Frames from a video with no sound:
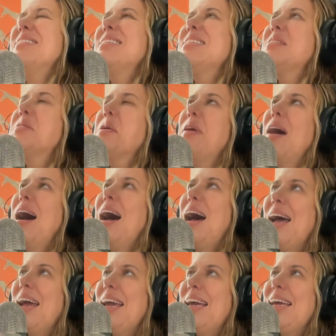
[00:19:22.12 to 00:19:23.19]
So
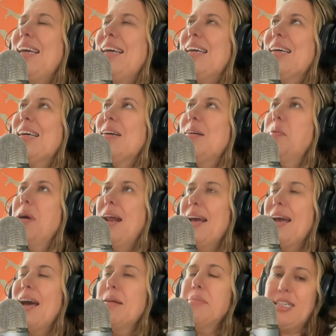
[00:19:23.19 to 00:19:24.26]
when I
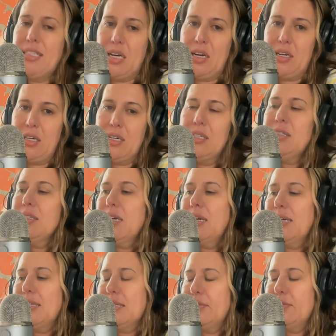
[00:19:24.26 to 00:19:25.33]
had my daughter
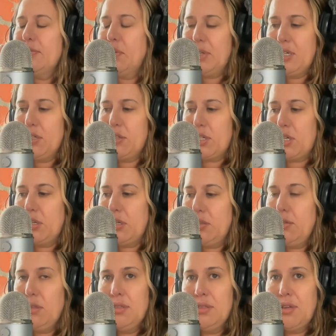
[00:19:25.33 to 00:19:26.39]
4 years
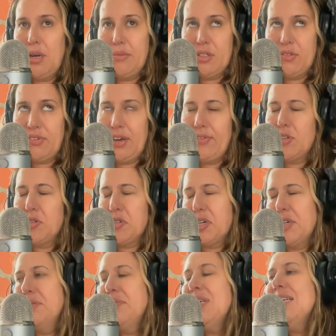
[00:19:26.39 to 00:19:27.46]
ago, almost 5 years
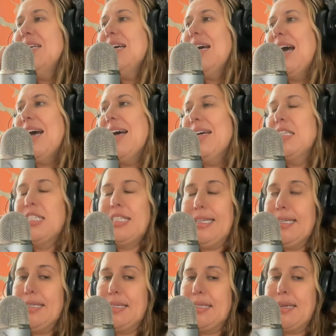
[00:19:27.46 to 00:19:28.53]
ago, she
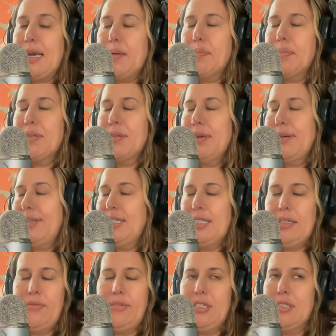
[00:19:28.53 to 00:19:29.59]
didn't sleep. I mean,
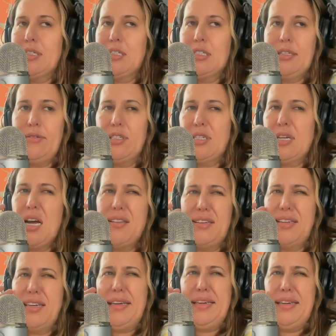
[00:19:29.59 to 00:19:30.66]
she was
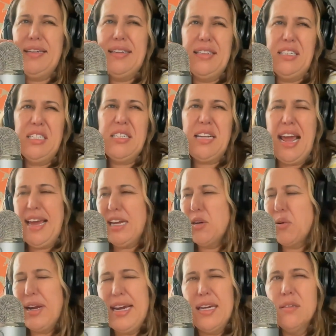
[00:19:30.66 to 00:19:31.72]
colicky and just
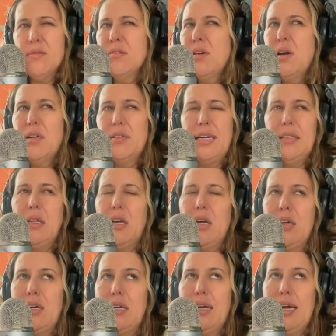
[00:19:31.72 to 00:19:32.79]
angry all night
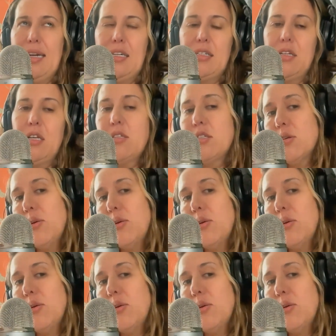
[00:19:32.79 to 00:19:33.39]
long. And so